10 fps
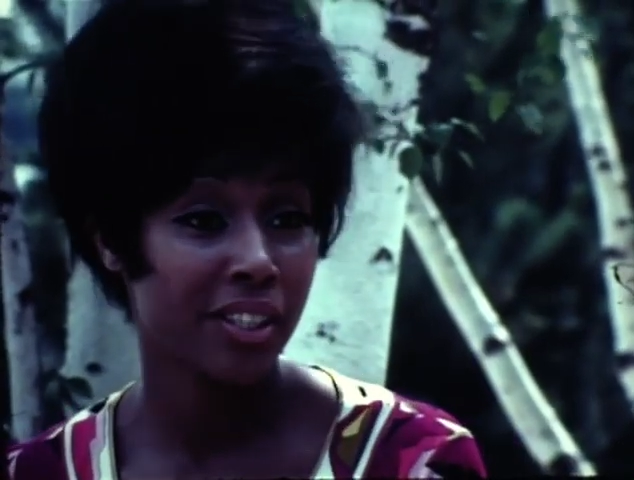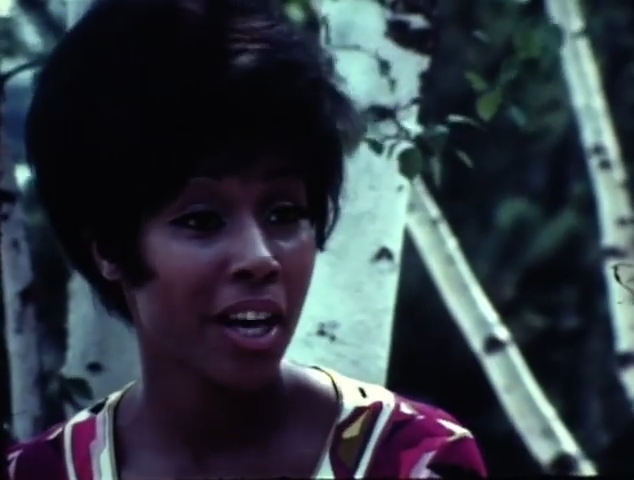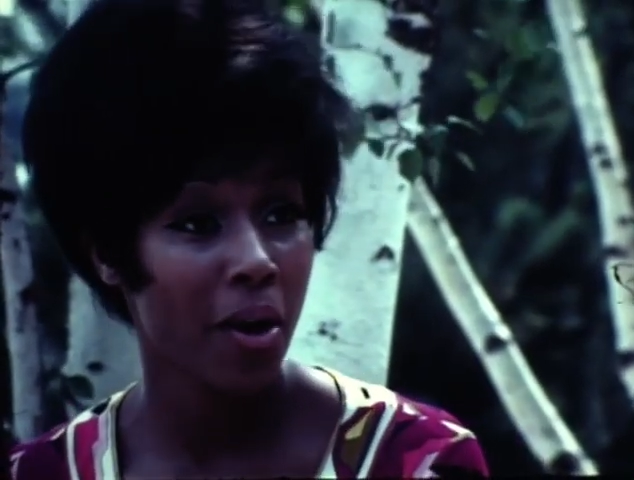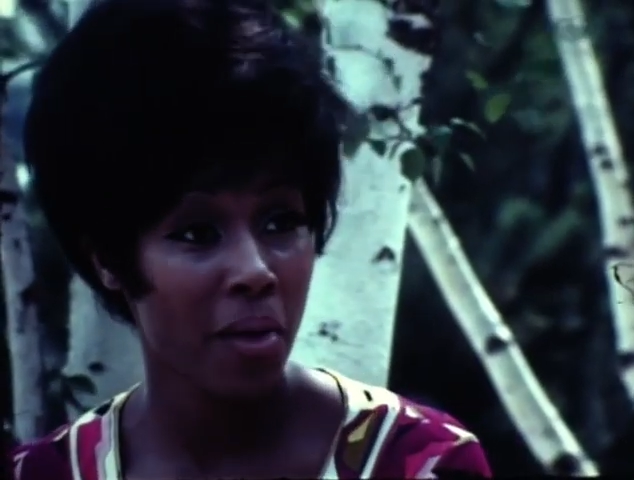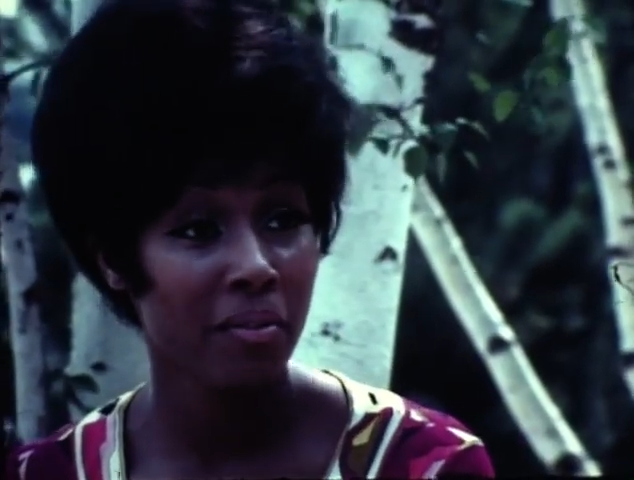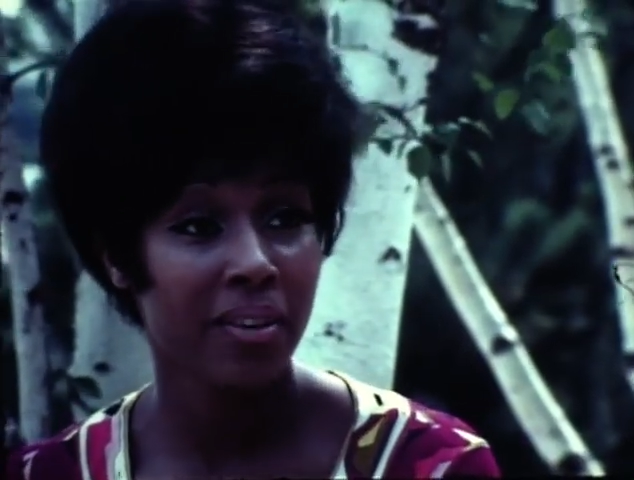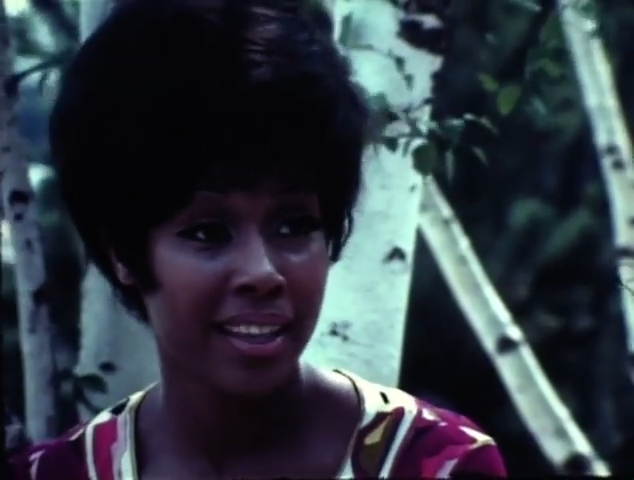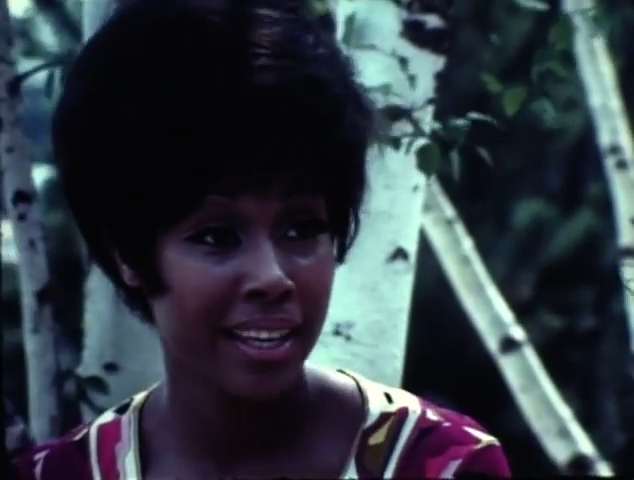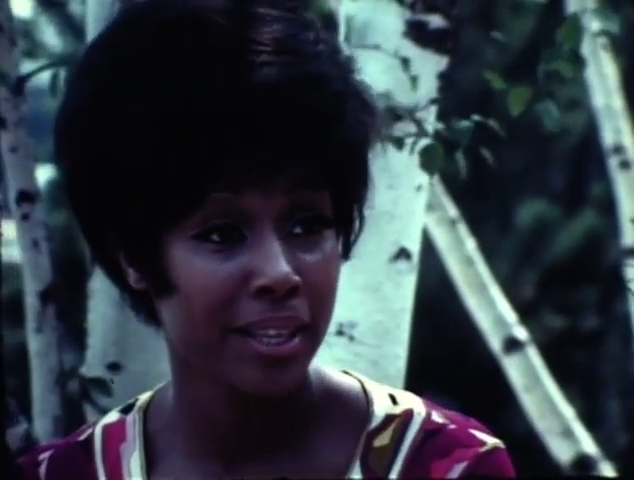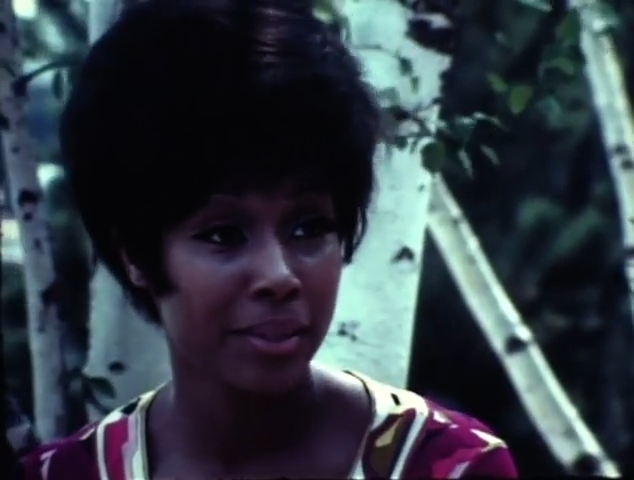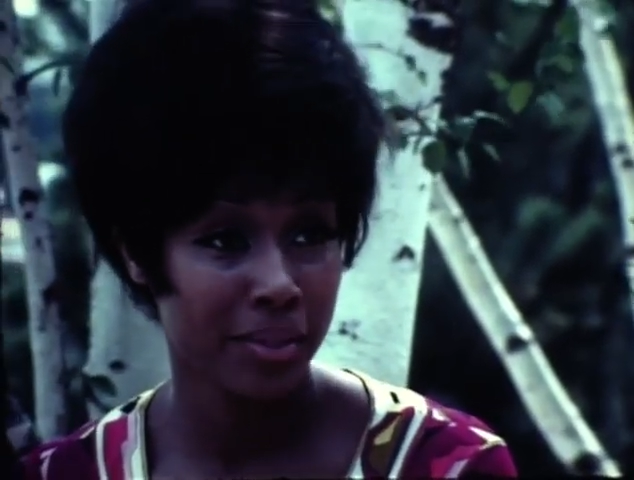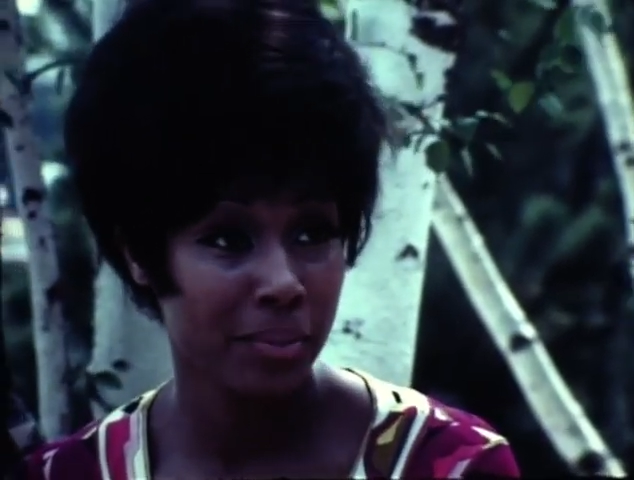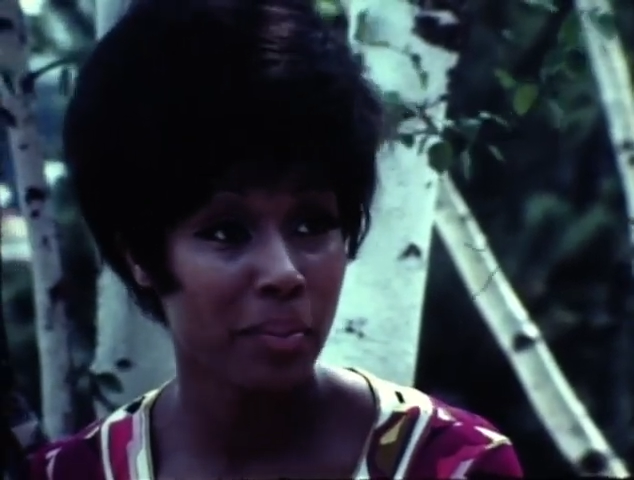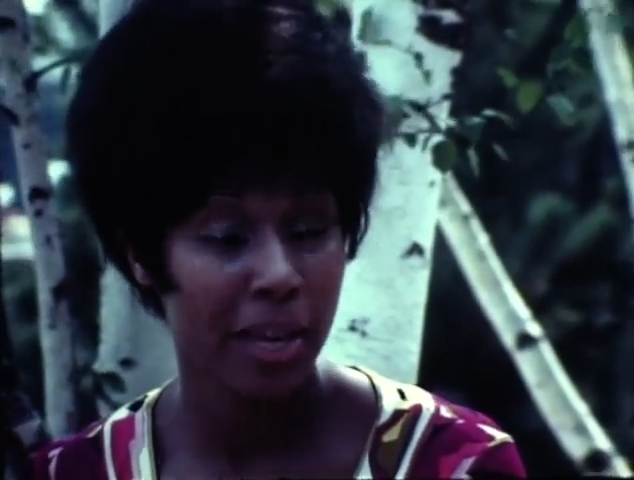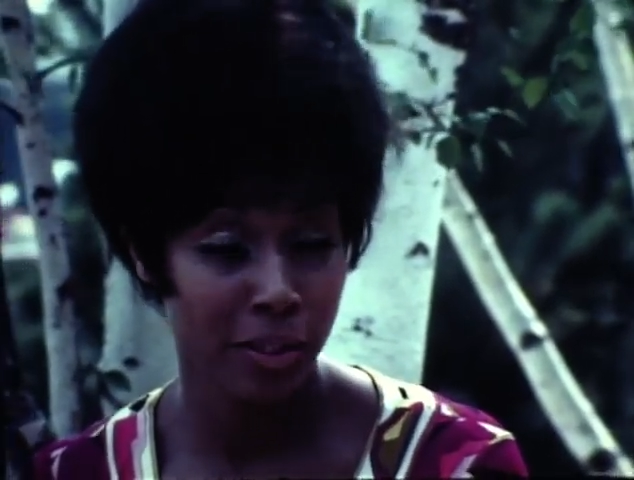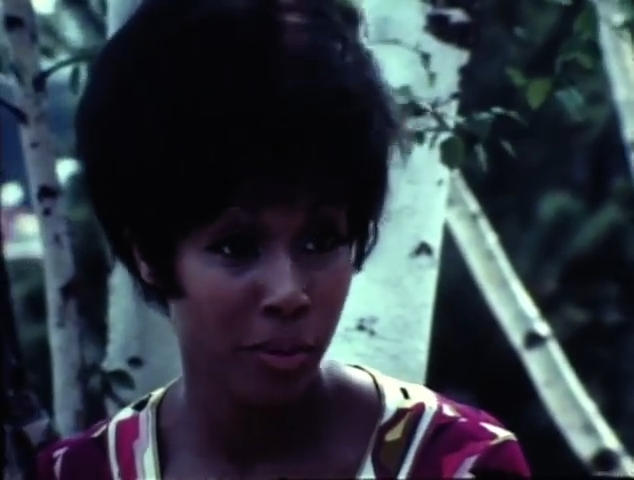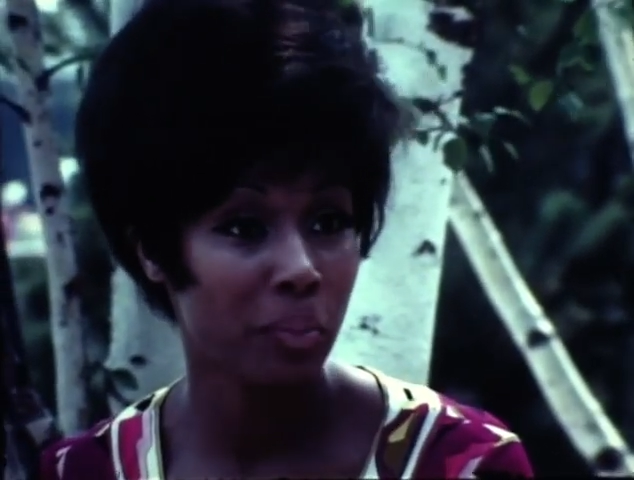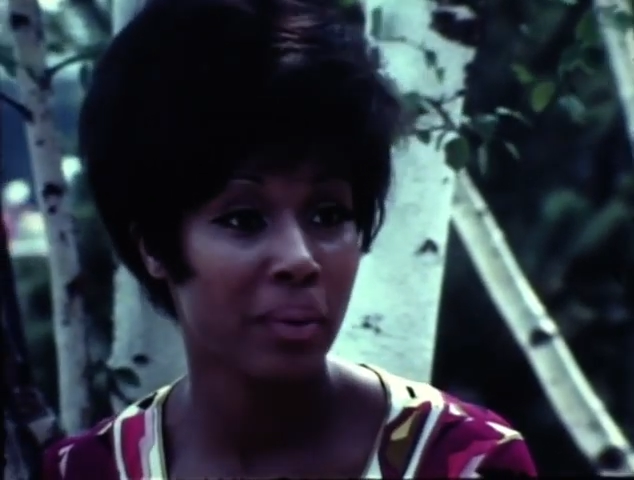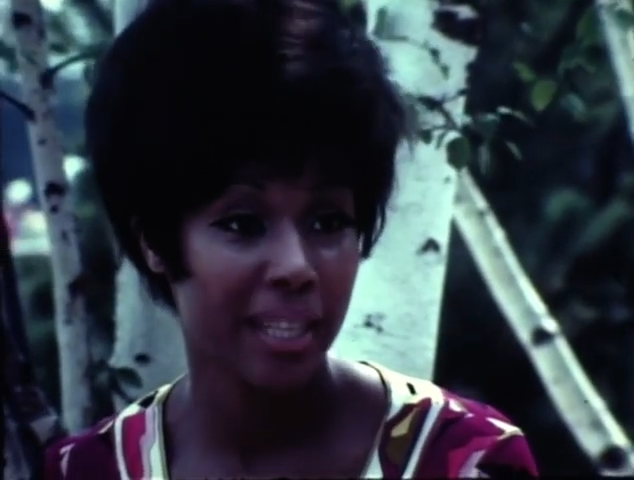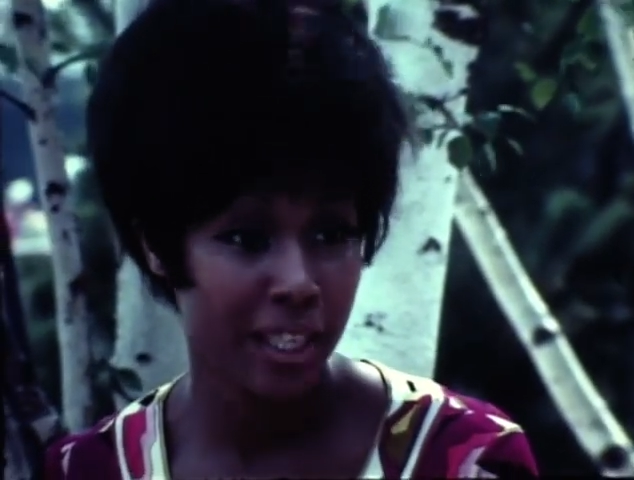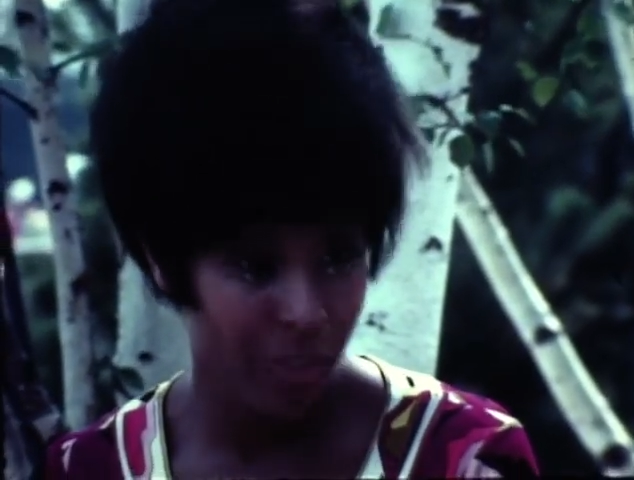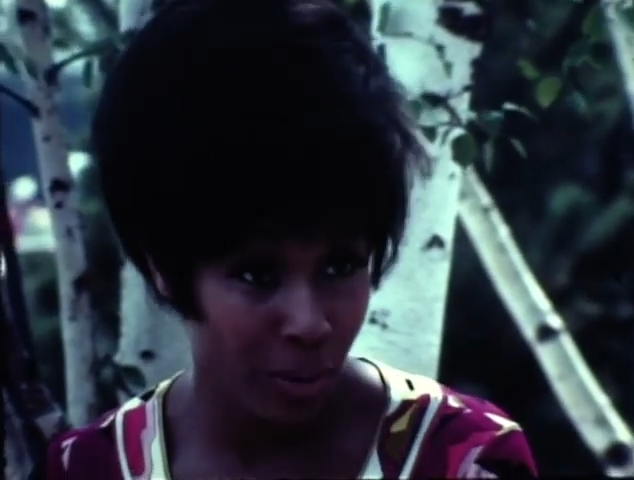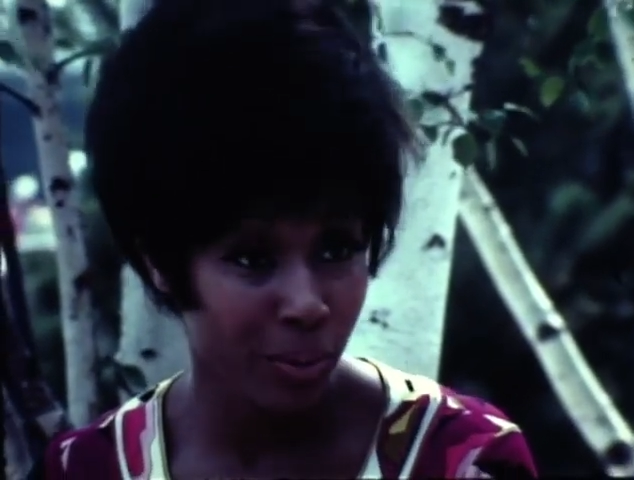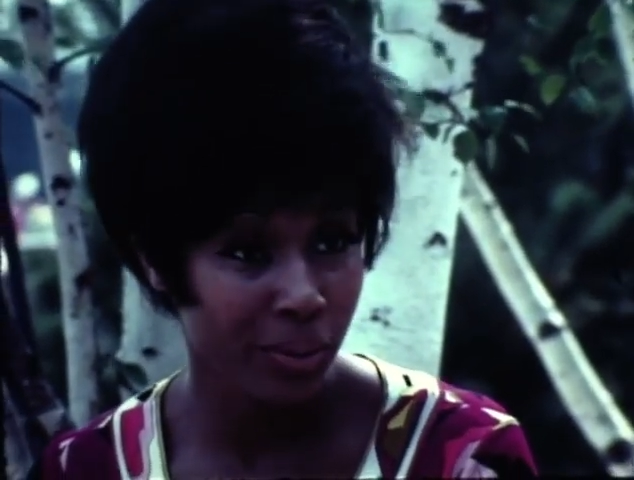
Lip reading: However, I think it's based on money, too.